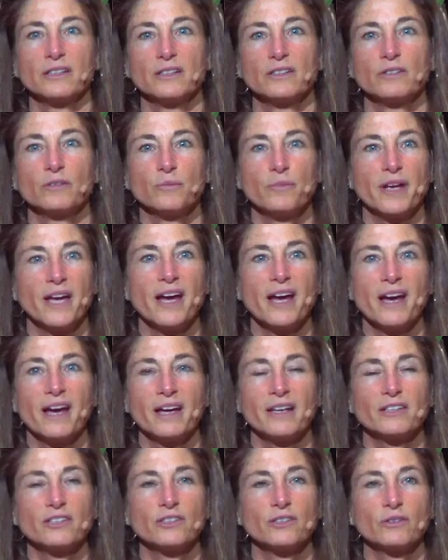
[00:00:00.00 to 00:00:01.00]
"you're
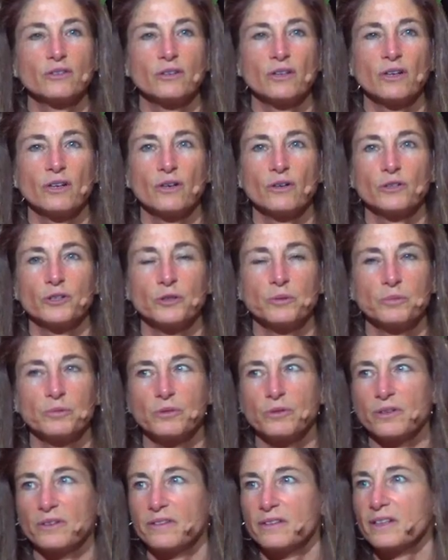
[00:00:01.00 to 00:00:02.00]
bad" to "oh, you
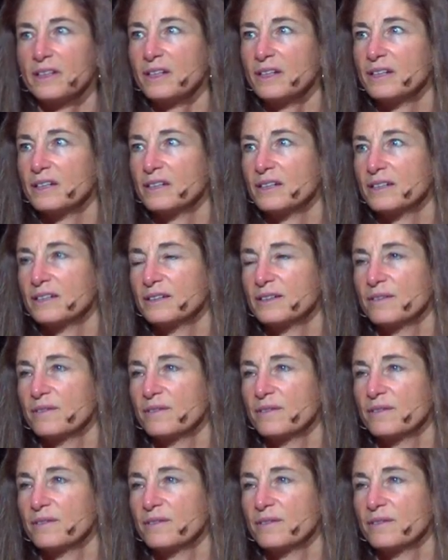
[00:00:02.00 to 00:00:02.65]
poor thing."